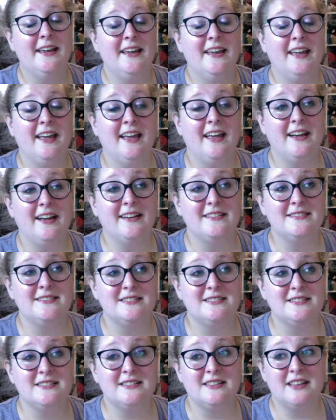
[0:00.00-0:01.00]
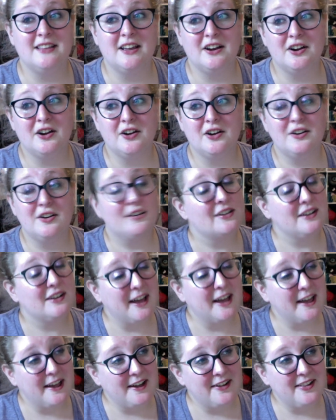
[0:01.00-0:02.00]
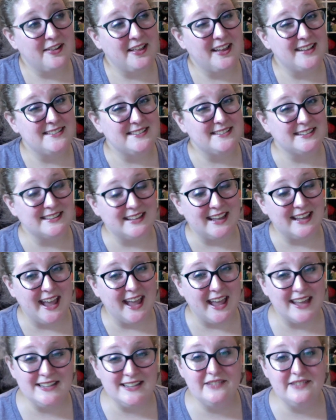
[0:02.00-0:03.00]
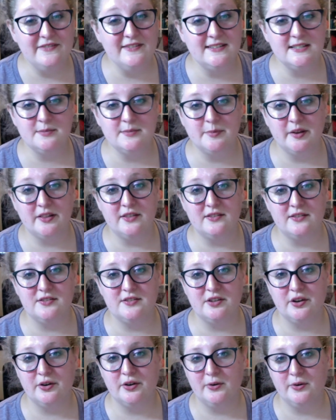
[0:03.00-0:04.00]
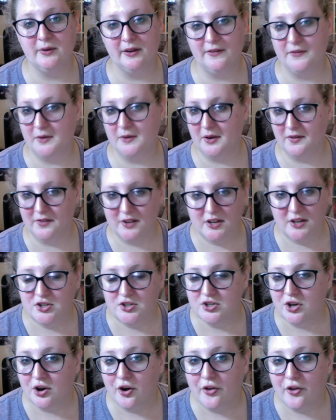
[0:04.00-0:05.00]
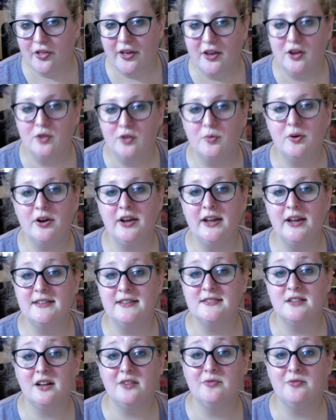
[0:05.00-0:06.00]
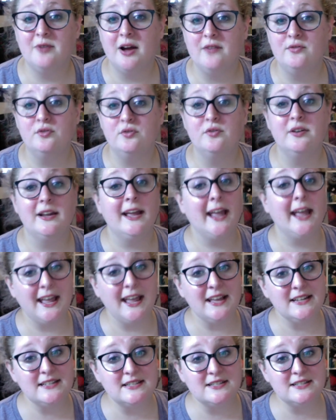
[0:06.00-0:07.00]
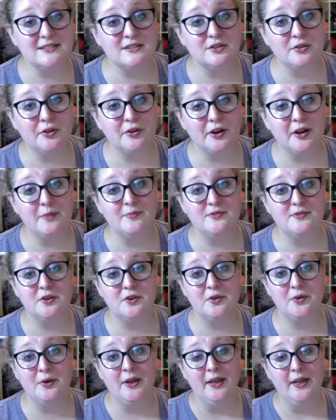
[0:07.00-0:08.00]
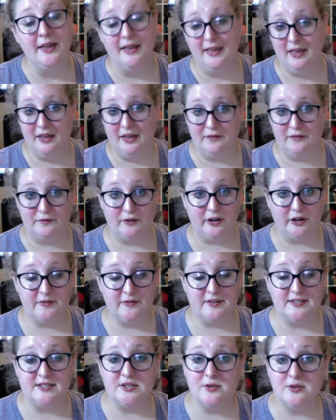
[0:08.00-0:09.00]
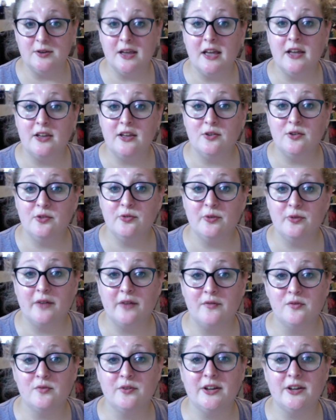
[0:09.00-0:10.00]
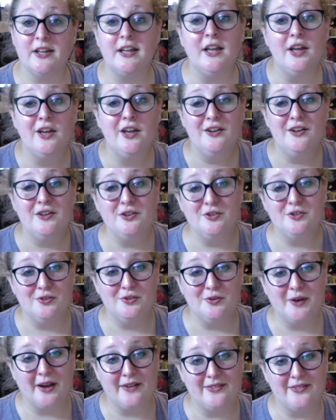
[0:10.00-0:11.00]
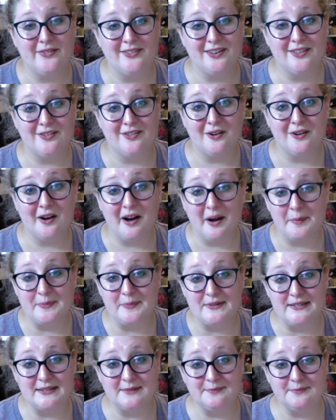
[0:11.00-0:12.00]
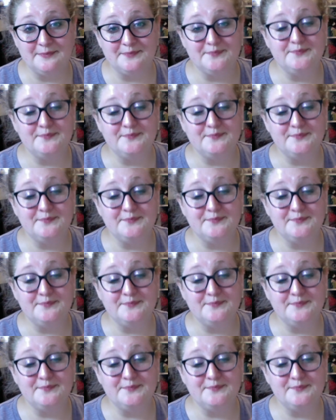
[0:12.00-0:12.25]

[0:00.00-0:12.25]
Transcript: And their cal ends at the end of this month. So if you have any shawl that you're working, it's on Ravelry and Instagram. So if for any reason you can't use Ravelry, you do have another option.